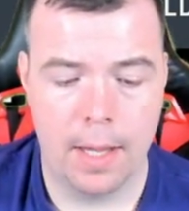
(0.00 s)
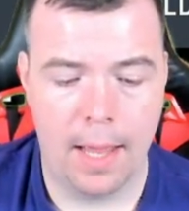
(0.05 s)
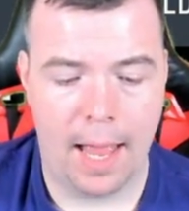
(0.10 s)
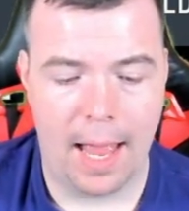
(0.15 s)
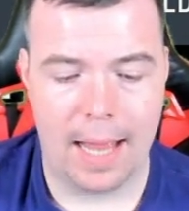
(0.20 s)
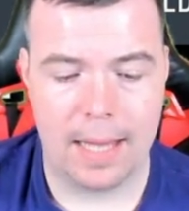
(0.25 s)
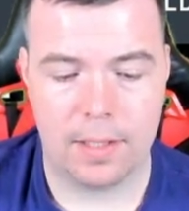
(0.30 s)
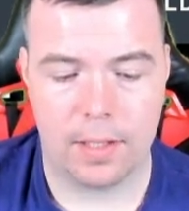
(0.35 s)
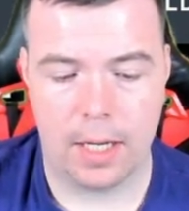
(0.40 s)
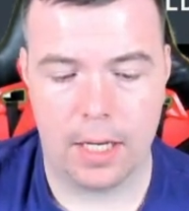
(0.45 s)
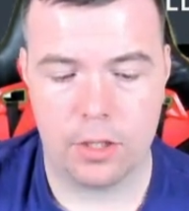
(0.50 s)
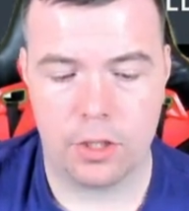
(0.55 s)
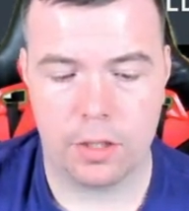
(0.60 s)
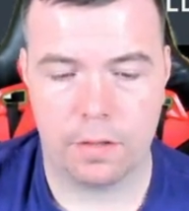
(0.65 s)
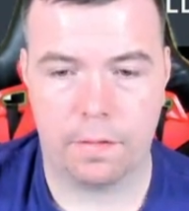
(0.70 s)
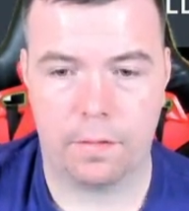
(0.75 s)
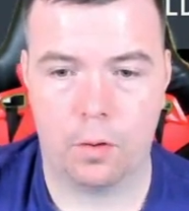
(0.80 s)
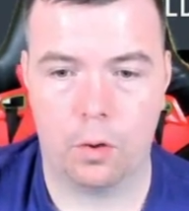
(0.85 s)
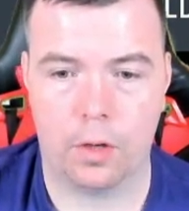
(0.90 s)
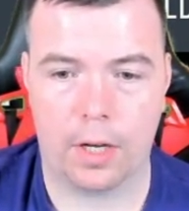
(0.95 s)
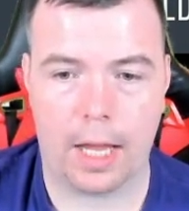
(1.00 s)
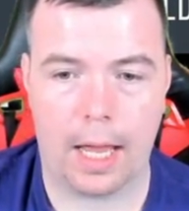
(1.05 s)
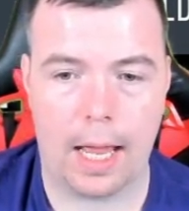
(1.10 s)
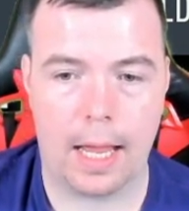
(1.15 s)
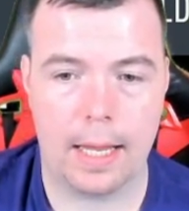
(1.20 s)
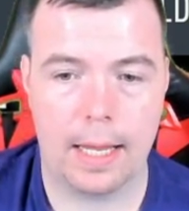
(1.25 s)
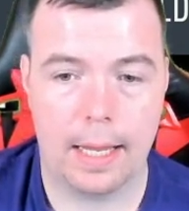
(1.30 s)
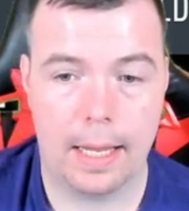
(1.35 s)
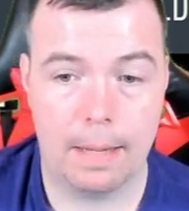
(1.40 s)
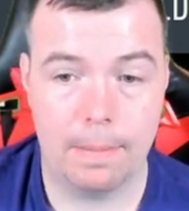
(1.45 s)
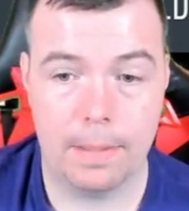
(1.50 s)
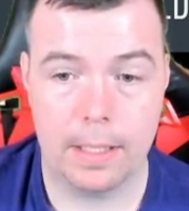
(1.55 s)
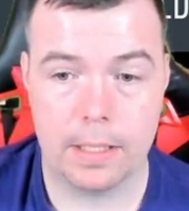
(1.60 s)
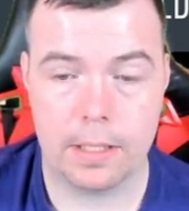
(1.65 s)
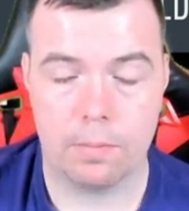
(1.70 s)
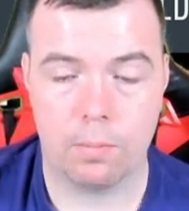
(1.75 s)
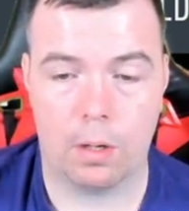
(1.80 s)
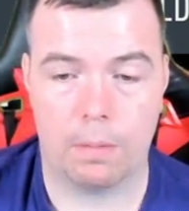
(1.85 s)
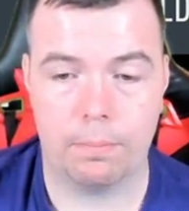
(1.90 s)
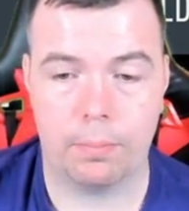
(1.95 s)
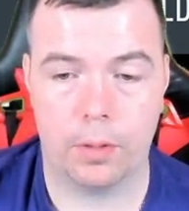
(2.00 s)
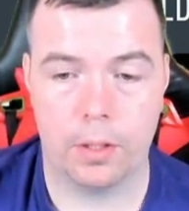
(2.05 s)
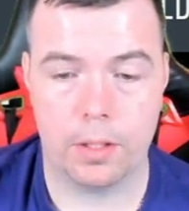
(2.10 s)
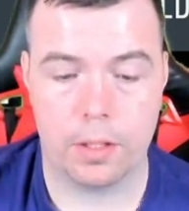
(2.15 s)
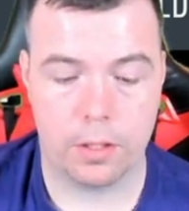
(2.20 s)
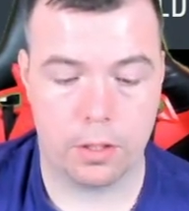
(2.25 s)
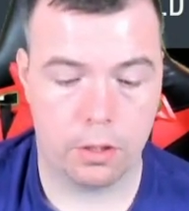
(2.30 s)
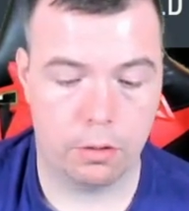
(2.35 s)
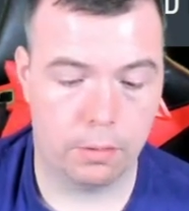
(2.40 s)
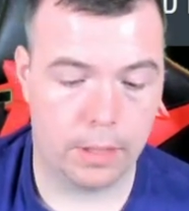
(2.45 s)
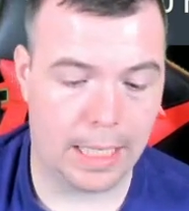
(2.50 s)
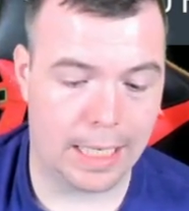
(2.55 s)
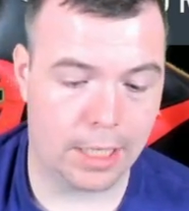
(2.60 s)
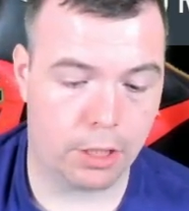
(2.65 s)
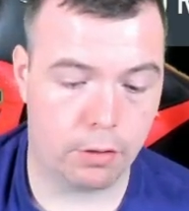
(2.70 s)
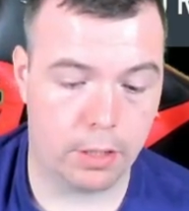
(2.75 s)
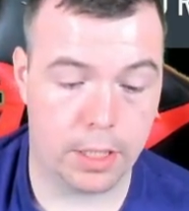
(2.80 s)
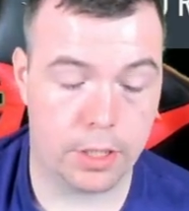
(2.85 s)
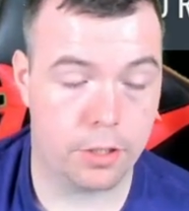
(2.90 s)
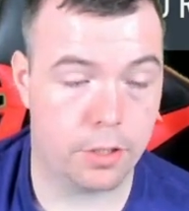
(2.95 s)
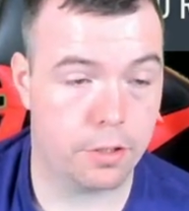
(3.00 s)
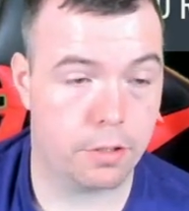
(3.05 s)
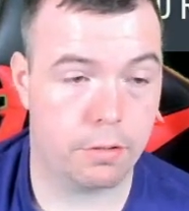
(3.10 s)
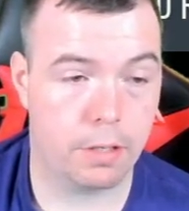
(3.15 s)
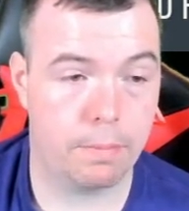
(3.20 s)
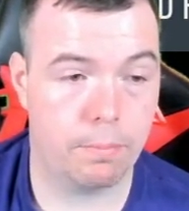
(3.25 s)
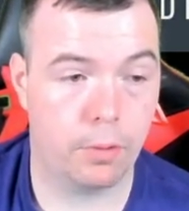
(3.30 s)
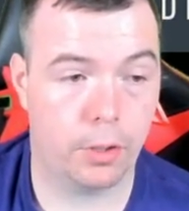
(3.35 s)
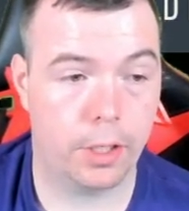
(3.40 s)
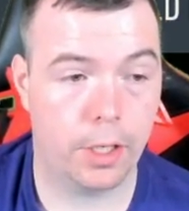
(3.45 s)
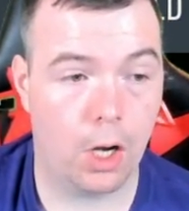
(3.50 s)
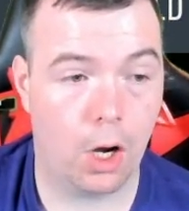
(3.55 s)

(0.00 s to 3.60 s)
Ziyech is 4k. Jimenez is 1.2. And Grealish is 3.9.